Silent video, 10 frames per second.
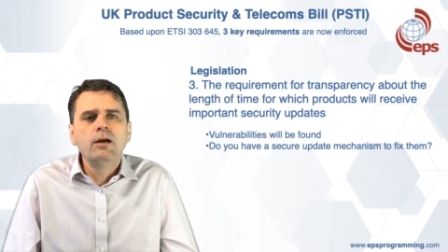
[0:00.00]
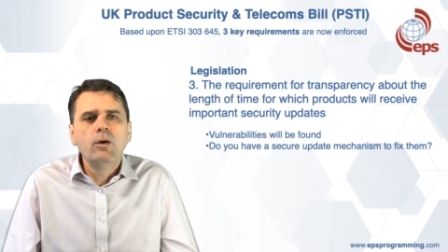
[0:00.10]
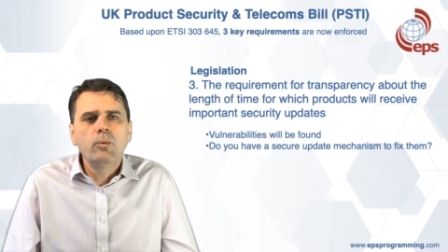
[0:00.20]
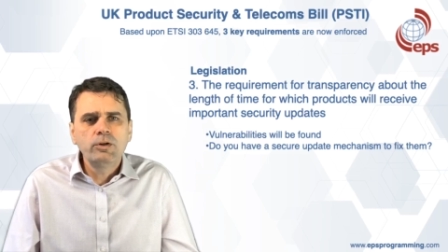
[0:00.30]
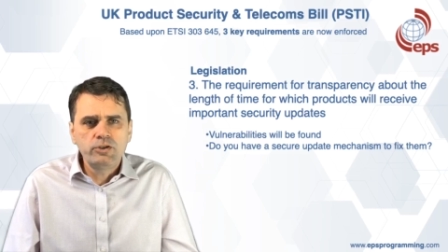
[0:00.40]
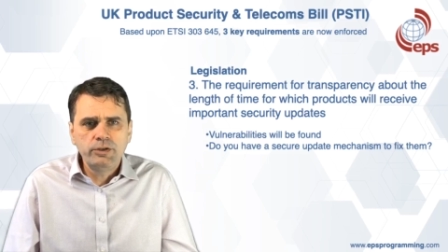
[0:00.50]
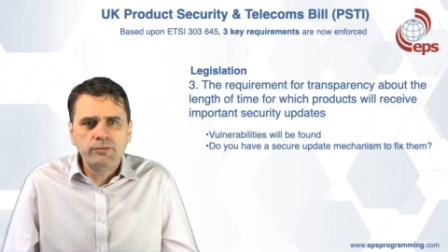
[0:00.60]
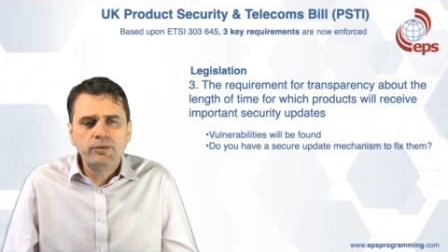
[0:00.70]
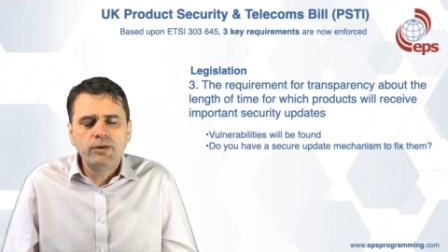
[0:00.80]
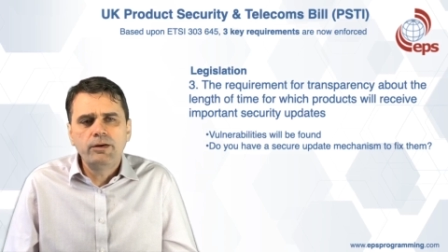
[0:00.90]
Once
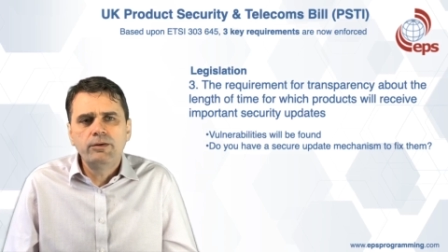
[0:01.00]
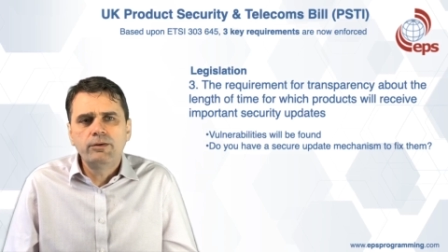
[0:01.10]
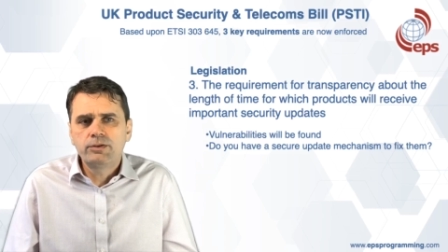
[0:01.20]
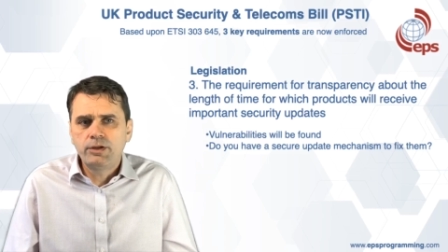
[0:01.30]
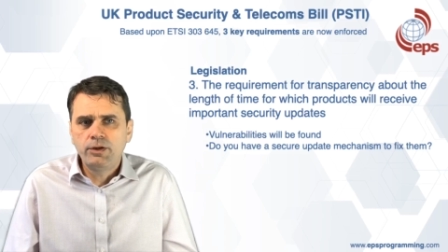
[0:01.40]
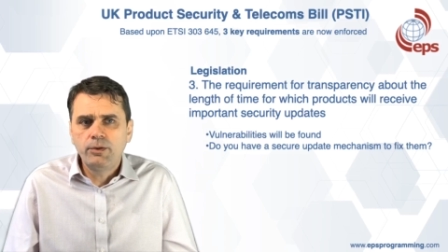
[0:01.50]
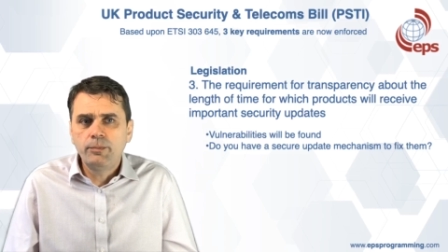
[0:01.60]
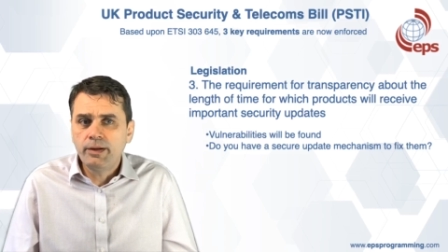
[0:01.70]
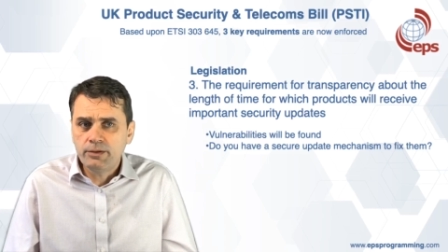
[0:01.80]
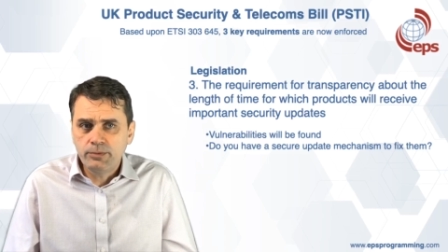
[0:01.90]
you've got your secure
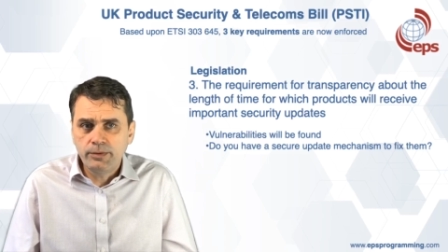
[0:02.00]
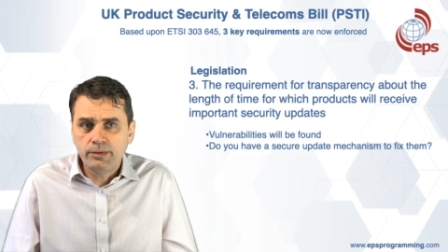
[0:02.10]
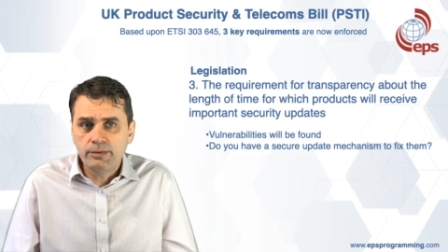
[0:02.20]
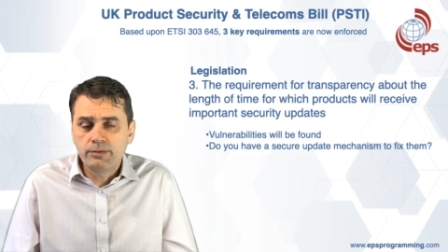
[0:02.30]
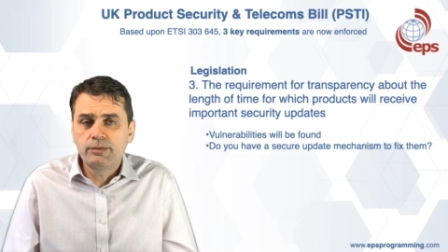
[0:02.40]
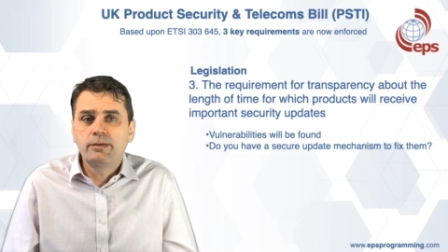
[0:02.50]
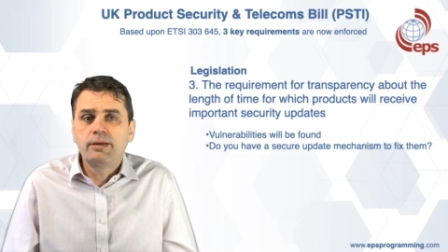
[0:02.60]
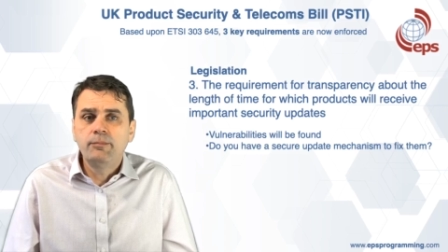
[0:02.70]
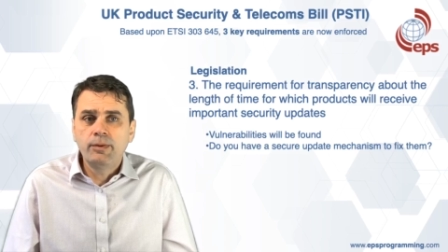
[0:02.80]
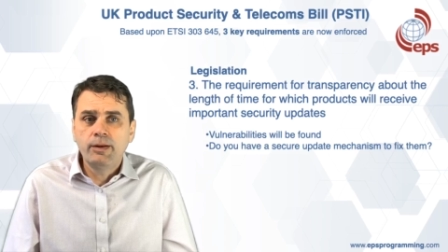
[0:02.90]
passwords
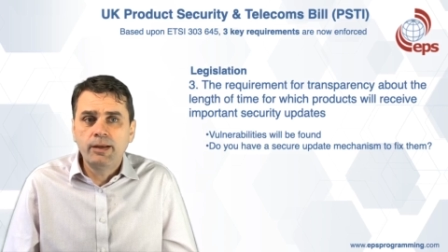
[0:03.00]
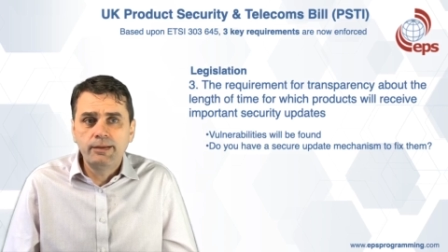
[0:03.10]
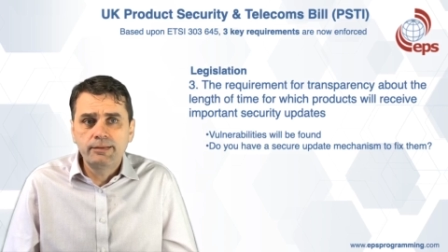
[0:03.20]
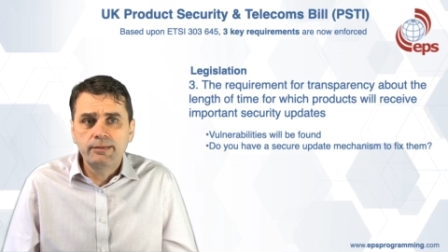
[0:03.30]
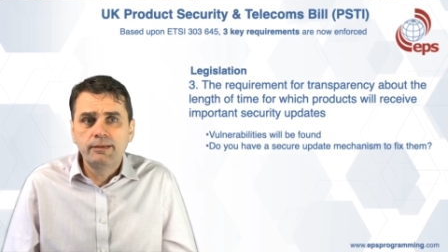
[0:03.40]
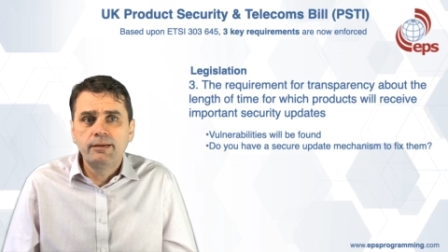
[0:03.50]
in place,